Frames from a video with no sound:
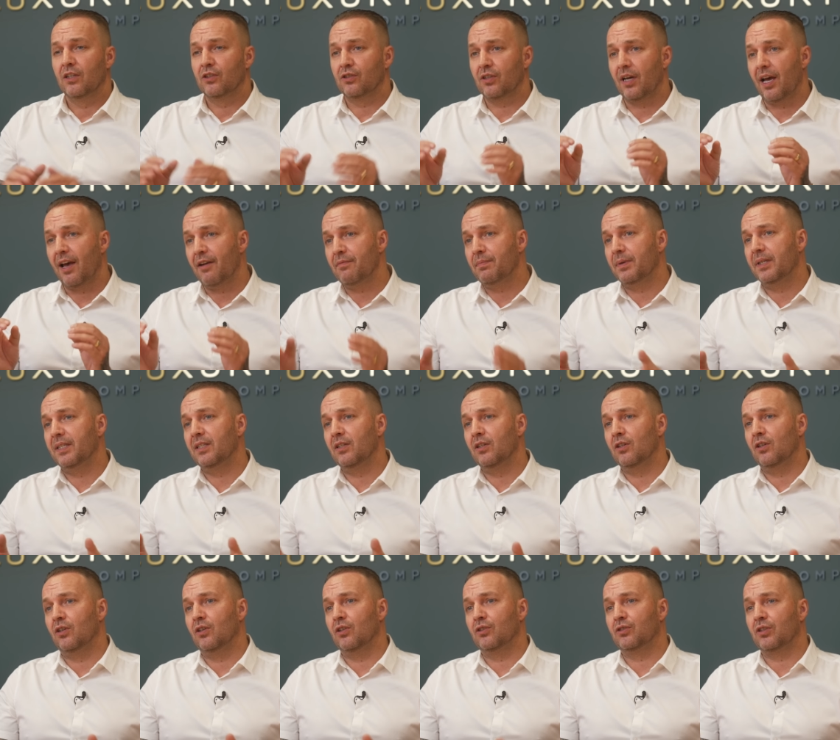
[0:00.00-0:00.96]
So everybody
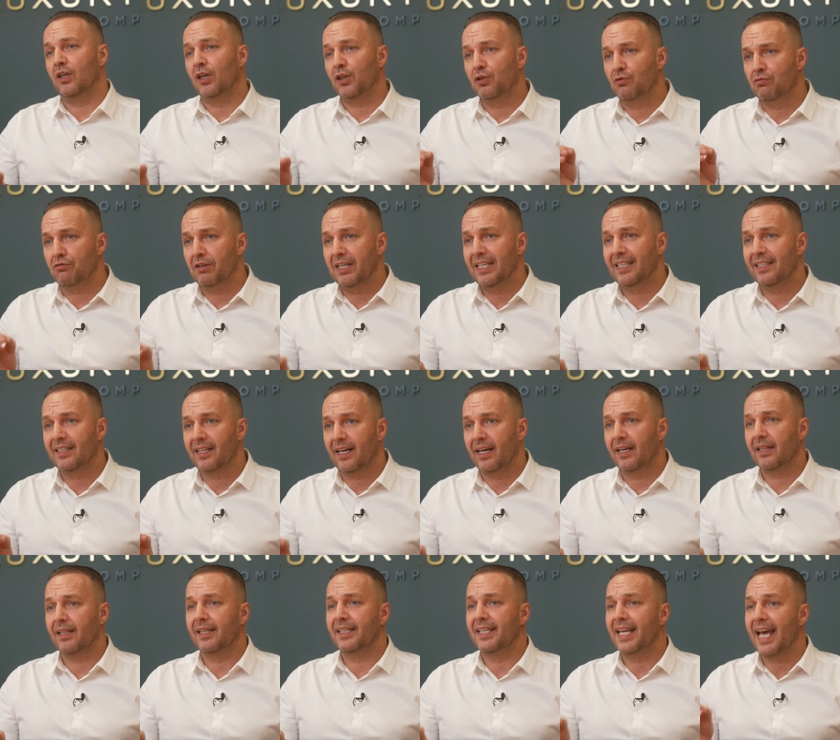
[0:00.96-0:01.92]
knows a green
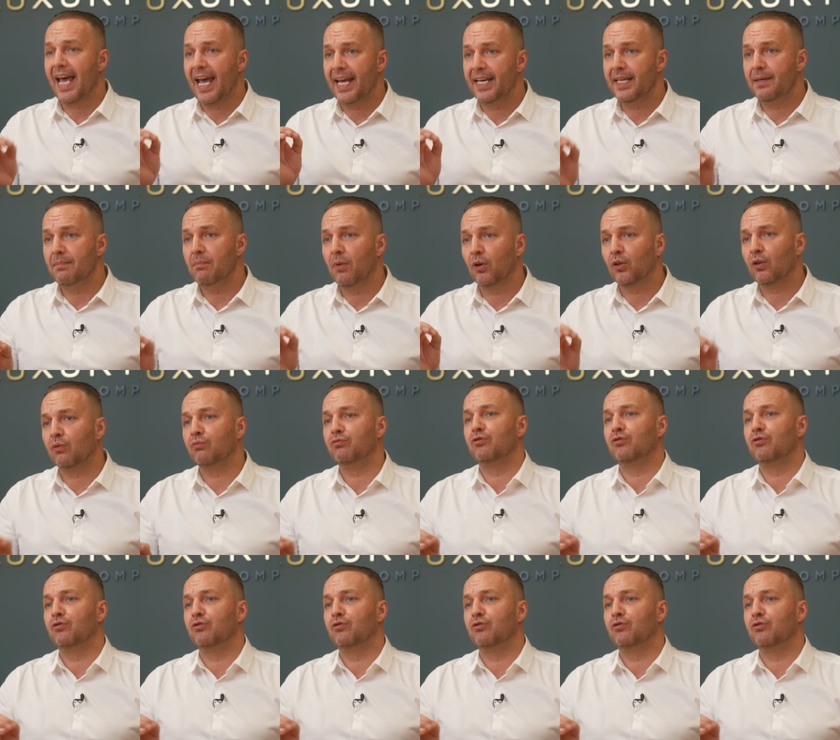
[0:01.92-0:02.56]
dial in any model